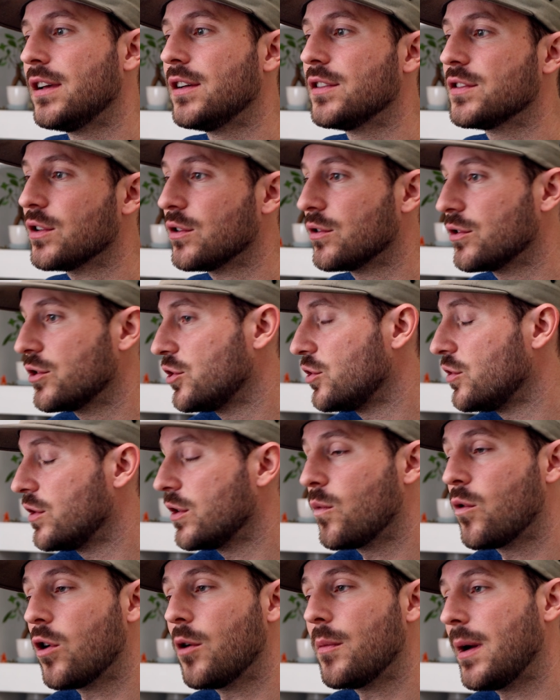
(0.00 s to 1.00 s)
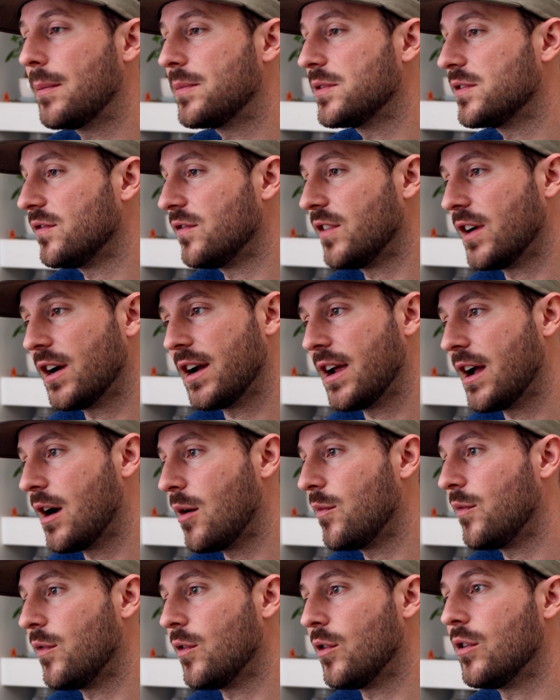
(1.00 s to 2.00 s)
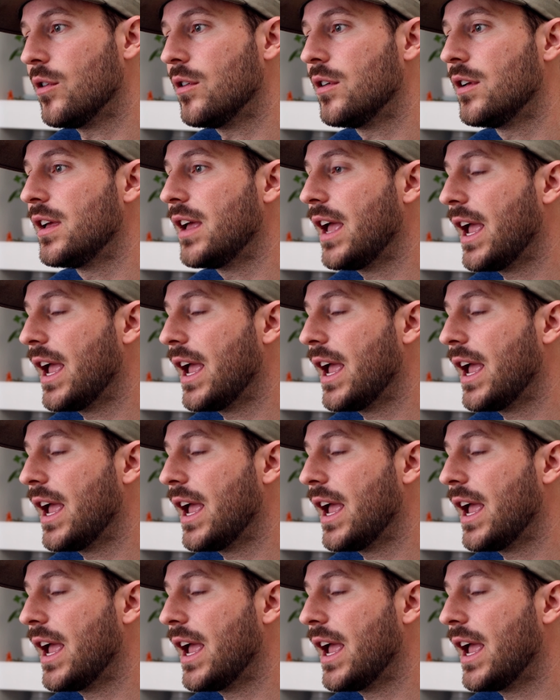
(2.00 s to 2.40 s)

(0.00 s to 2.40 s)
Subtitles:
So shooting warm-ups, very helpful,